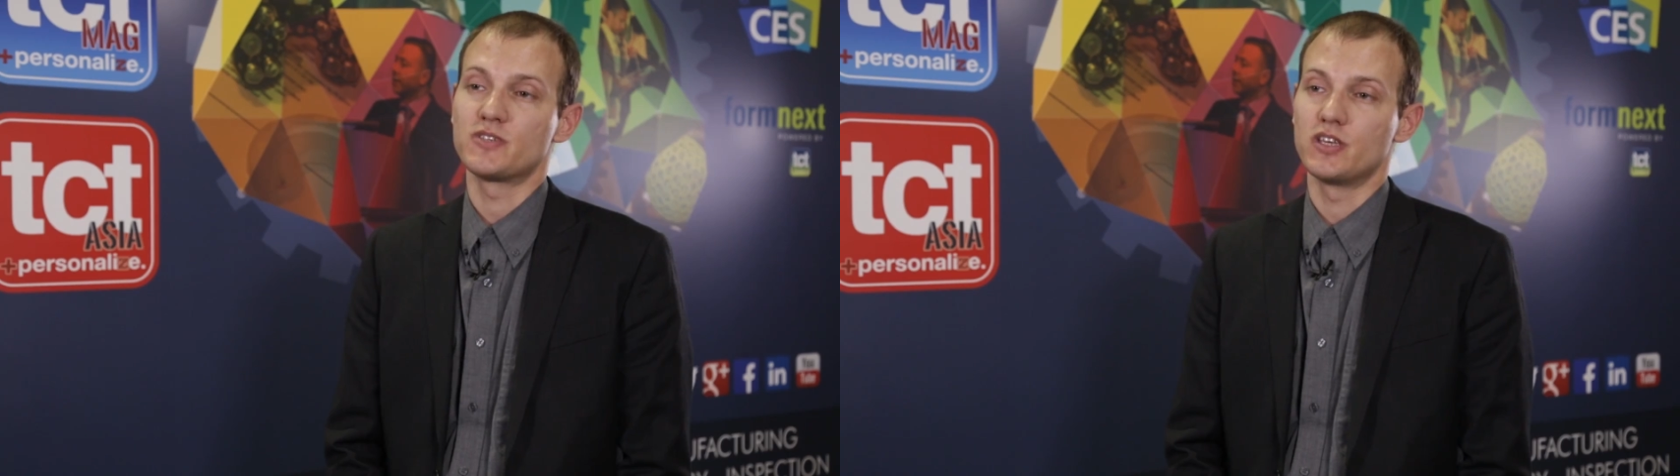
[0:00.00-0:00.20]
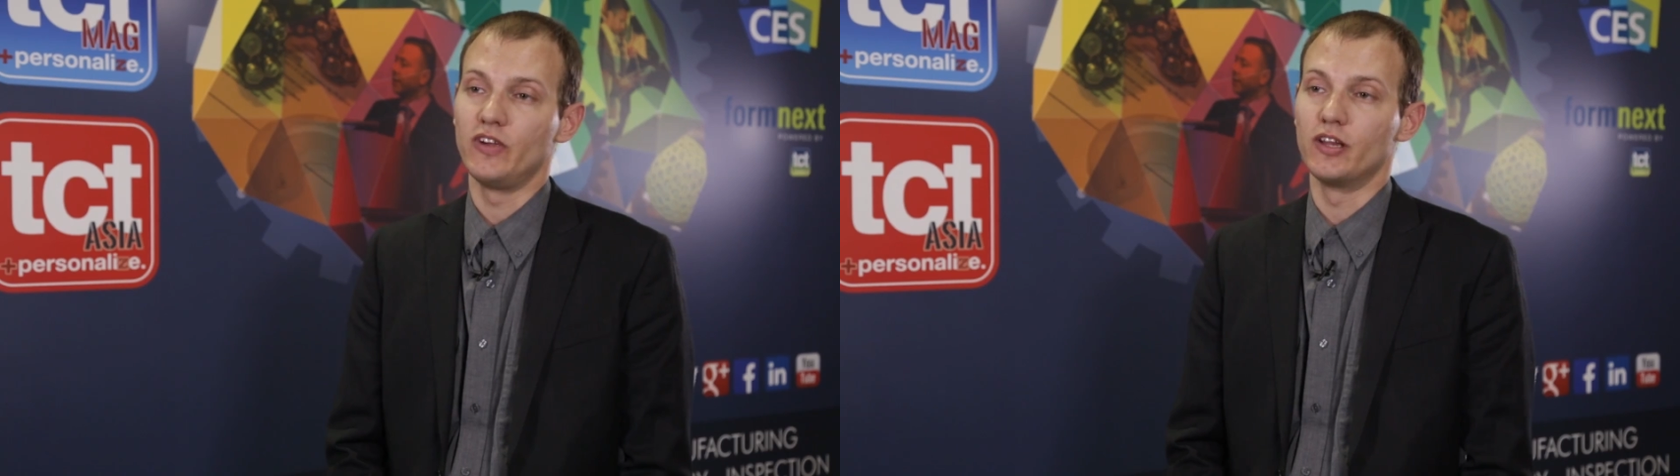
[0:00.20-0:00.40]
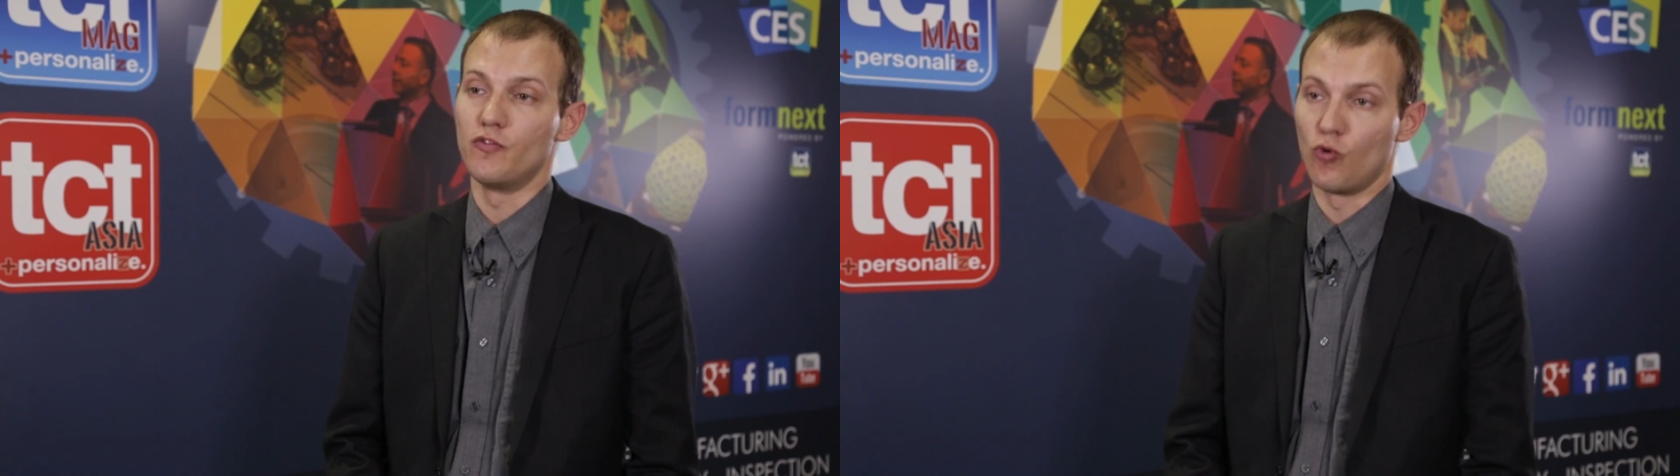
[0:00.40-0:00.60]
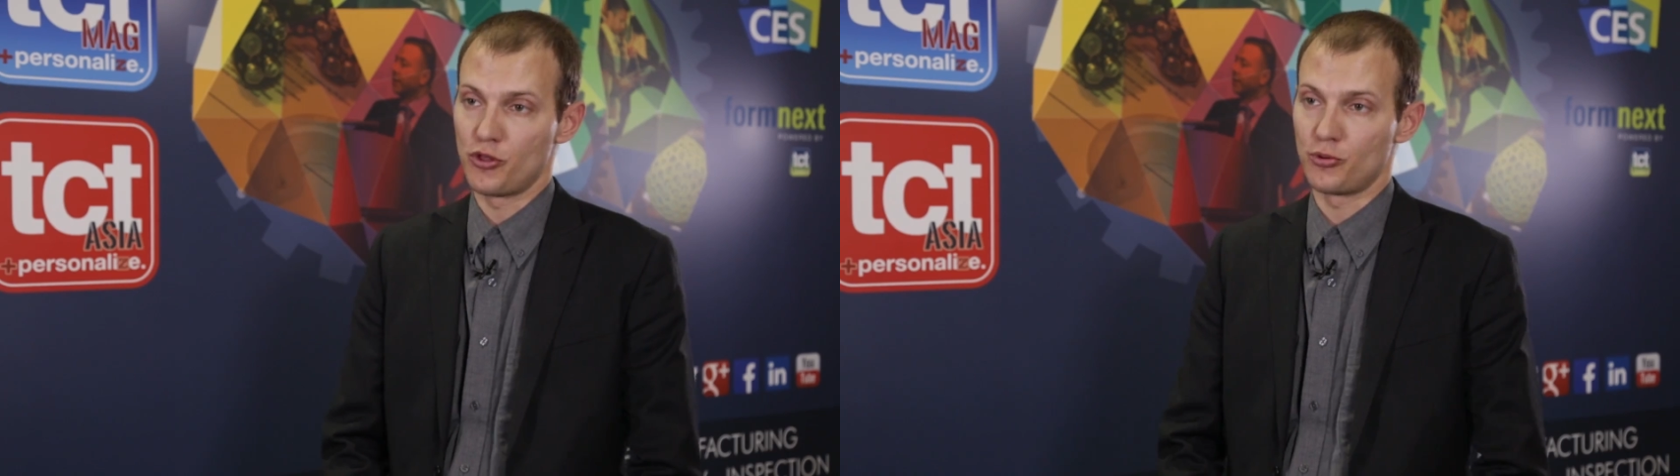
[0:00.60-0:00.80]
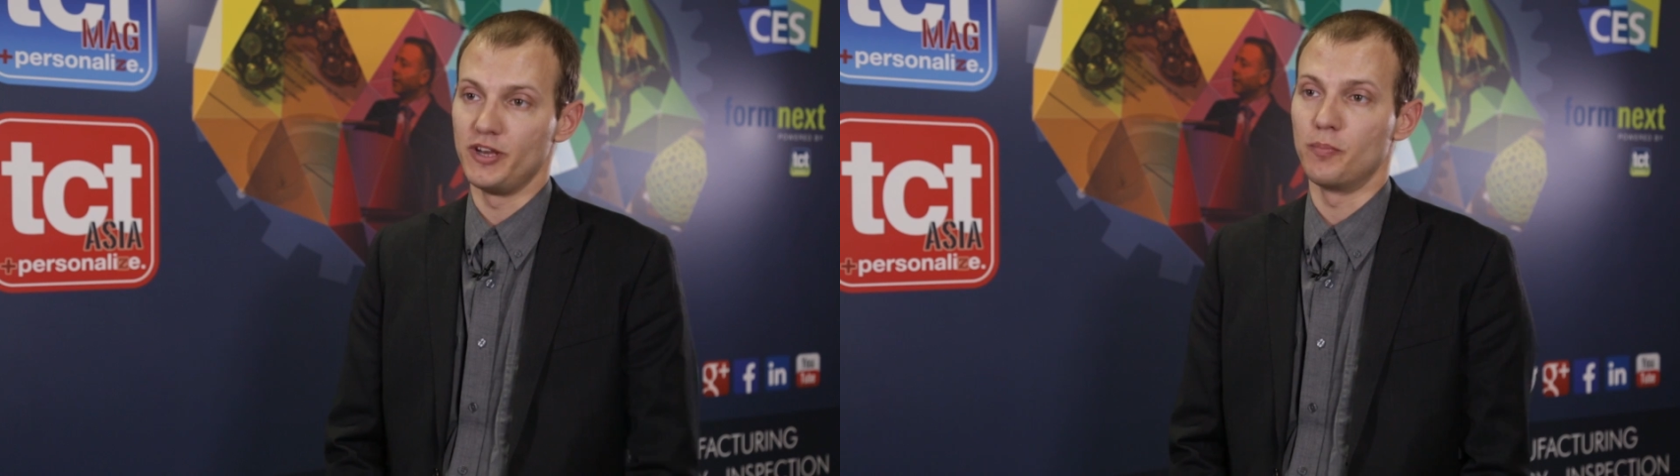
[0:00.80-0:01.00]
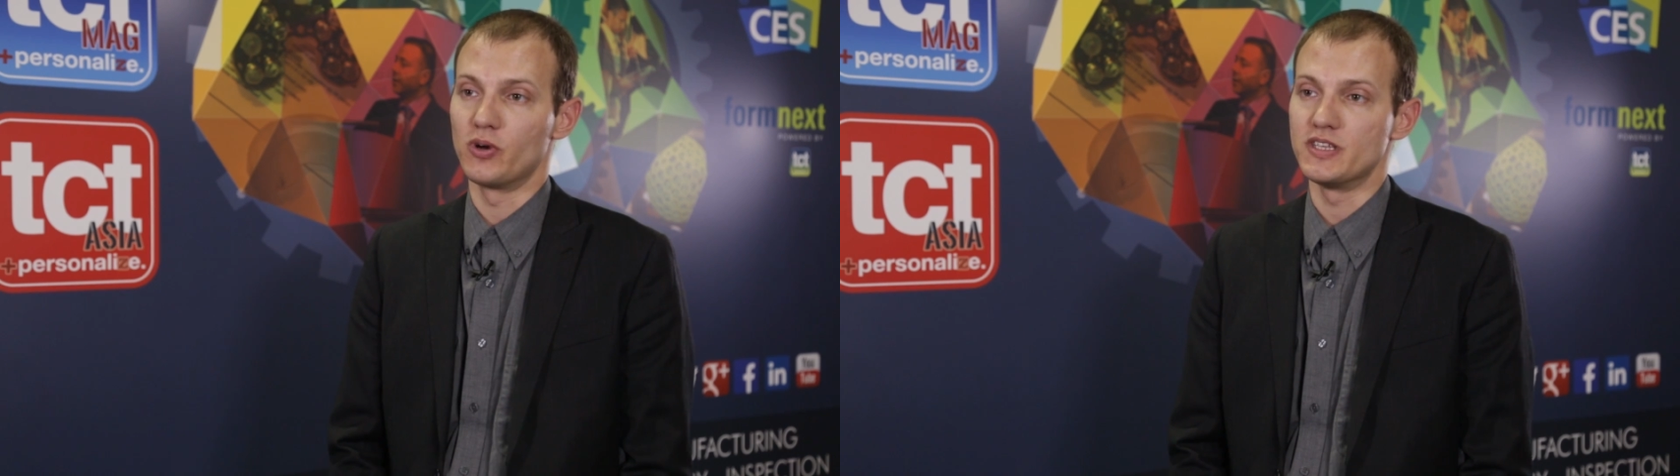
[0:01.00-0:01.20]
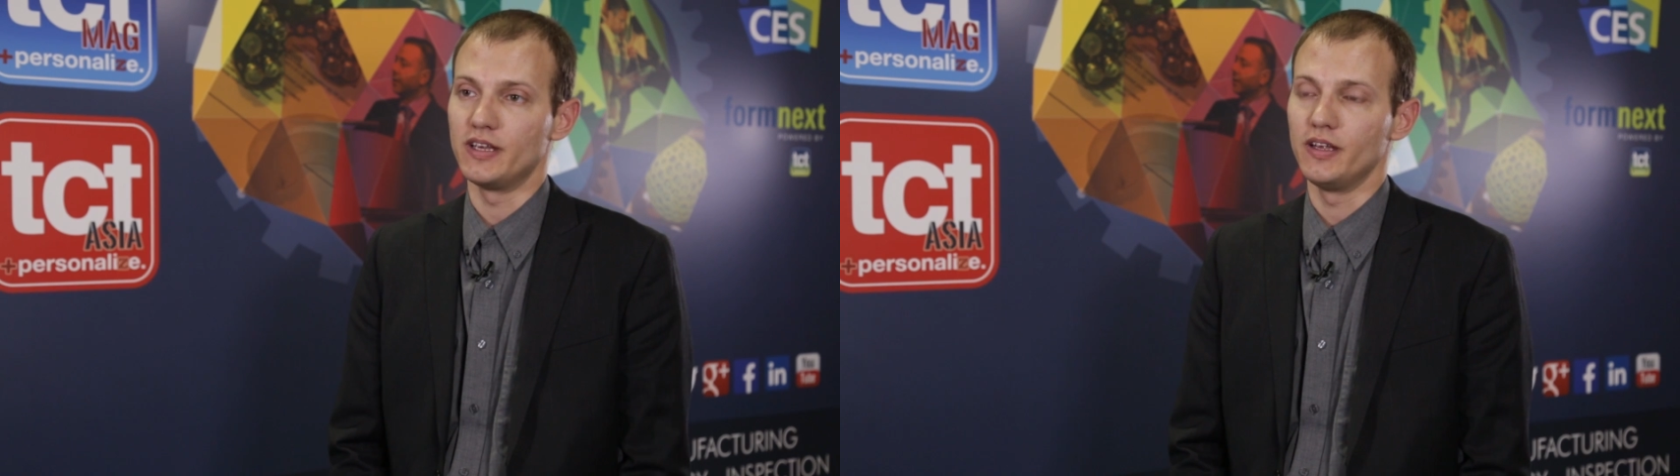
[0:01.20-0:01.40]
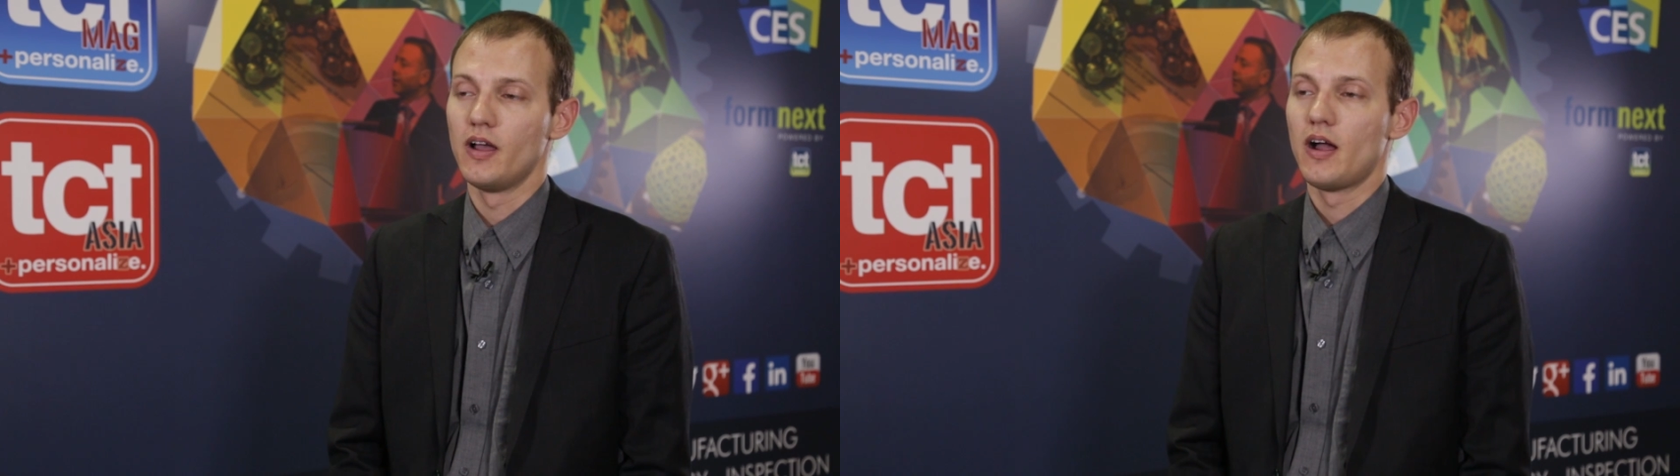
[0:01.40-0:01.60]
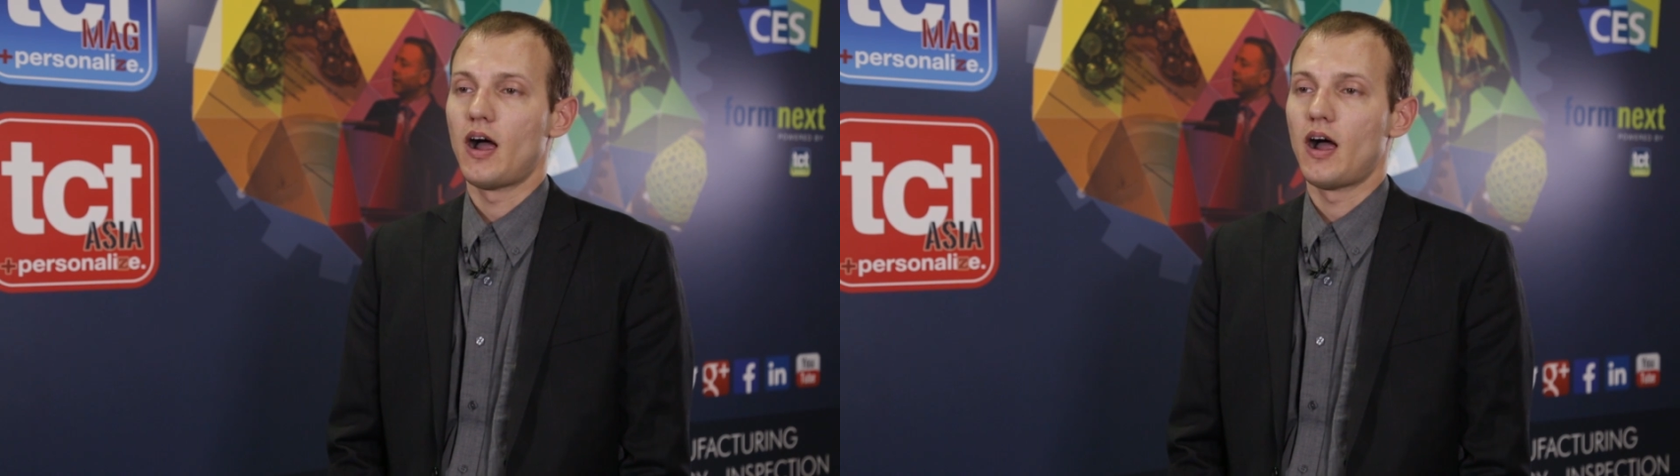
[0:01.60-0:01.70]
specifically for 3D printing